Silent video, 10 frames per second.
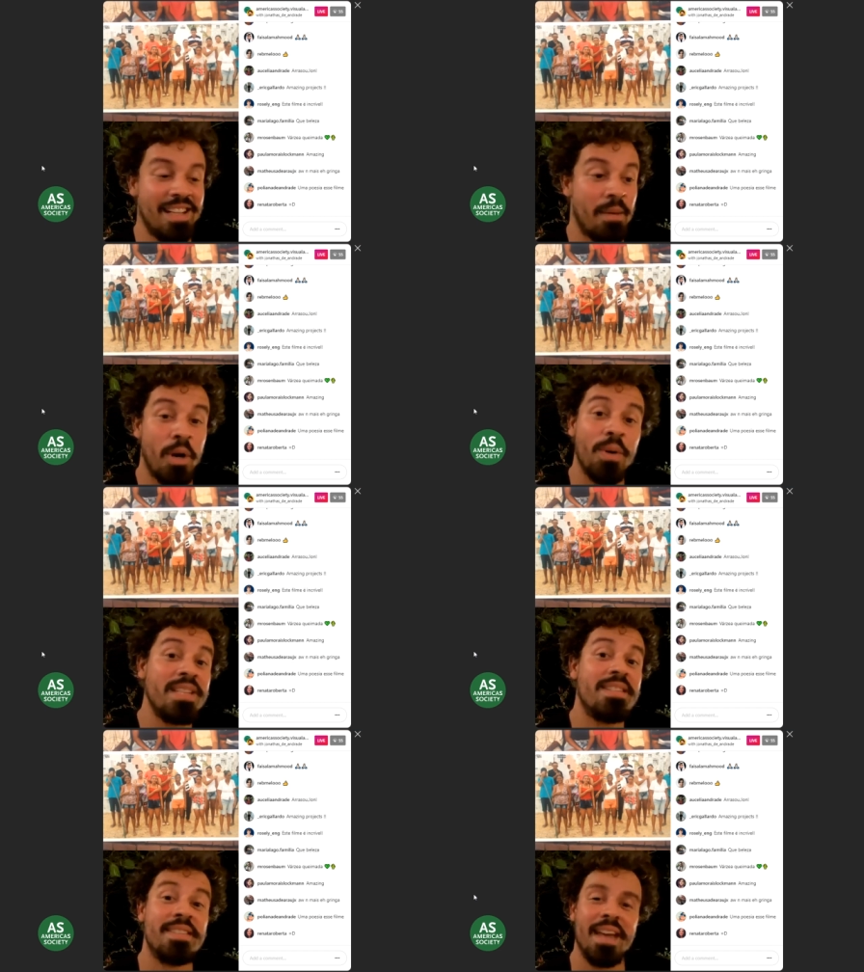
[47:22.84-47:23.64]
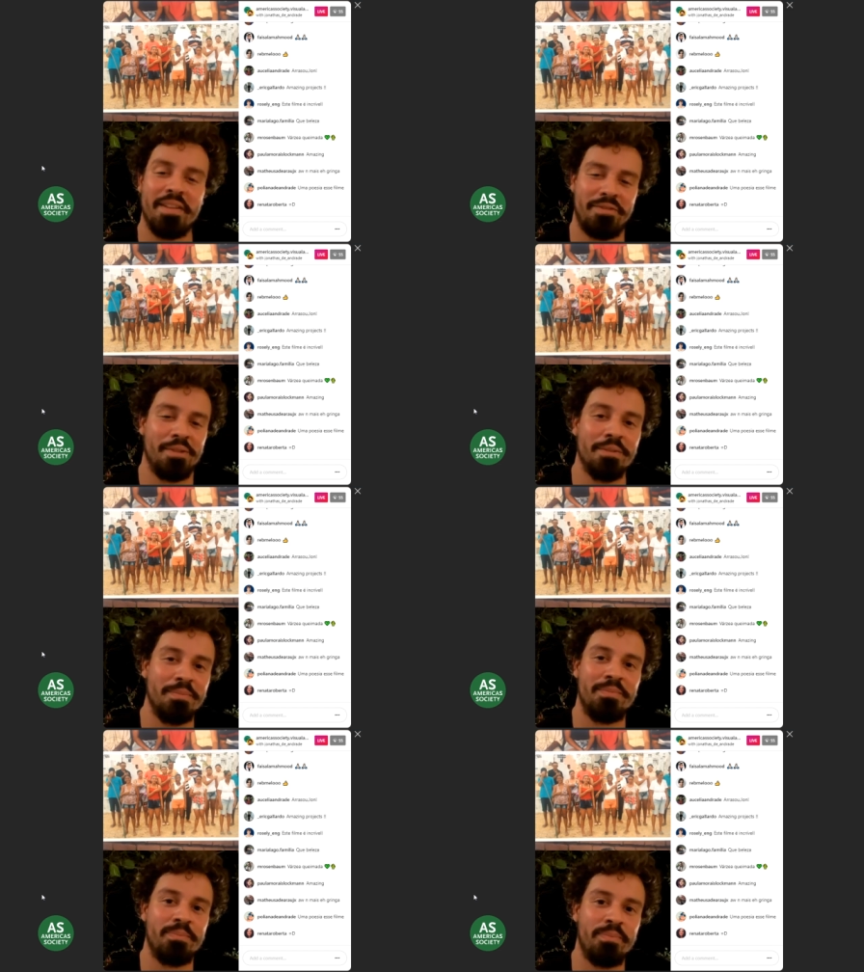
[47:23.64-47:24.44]
I'm always thankful
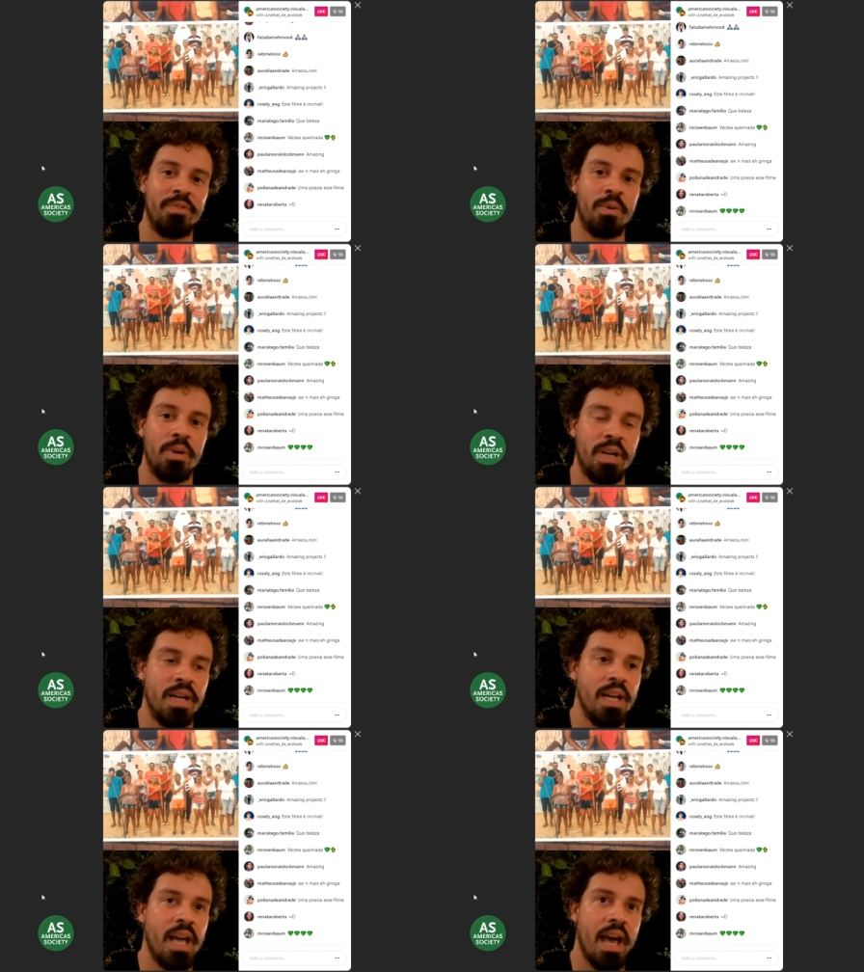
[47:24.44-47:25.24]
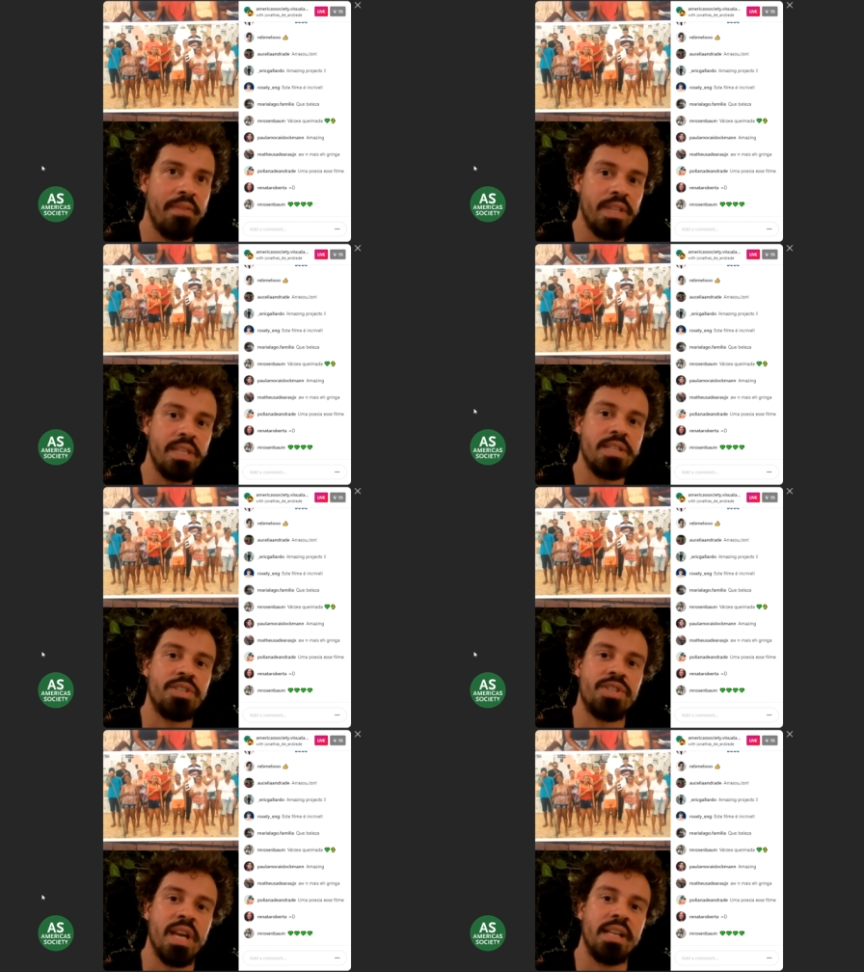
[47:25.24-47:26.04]
for having
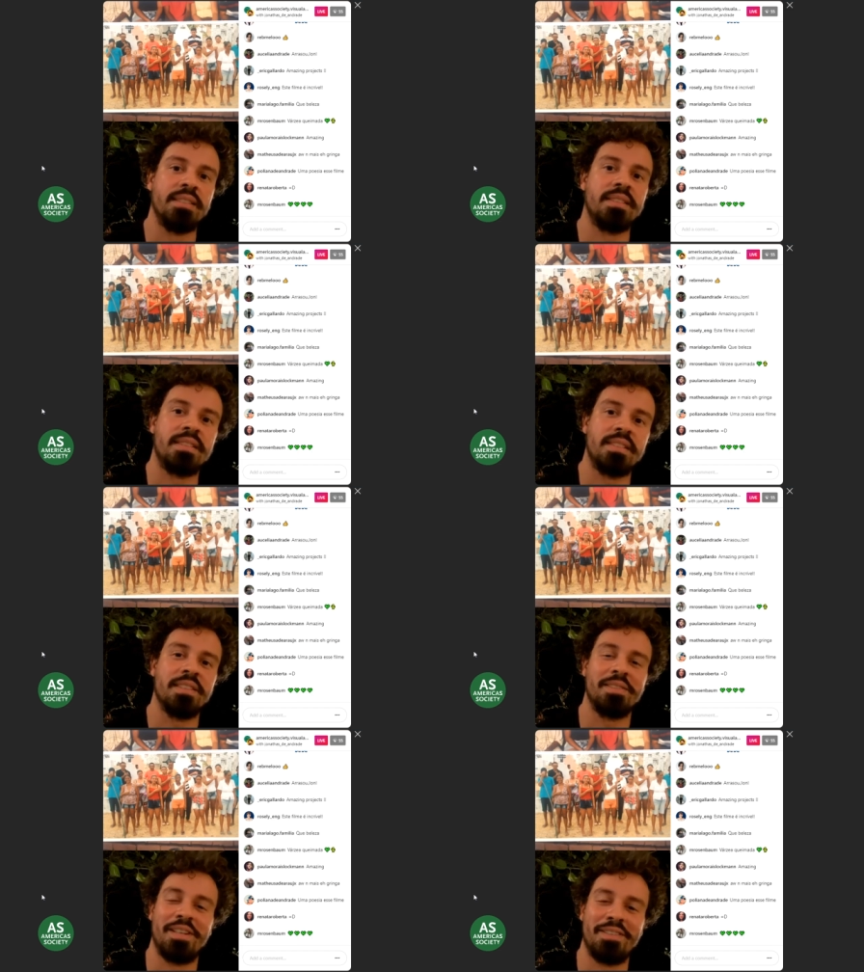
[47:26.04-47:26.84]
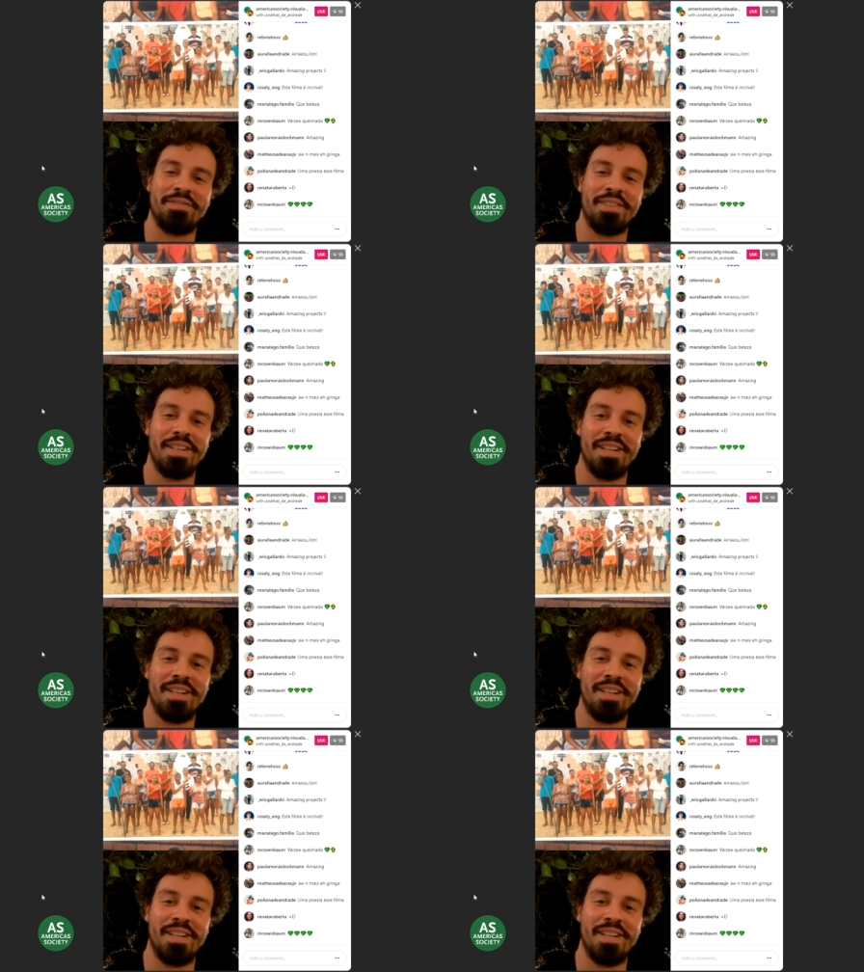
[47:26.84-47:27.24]
this chance of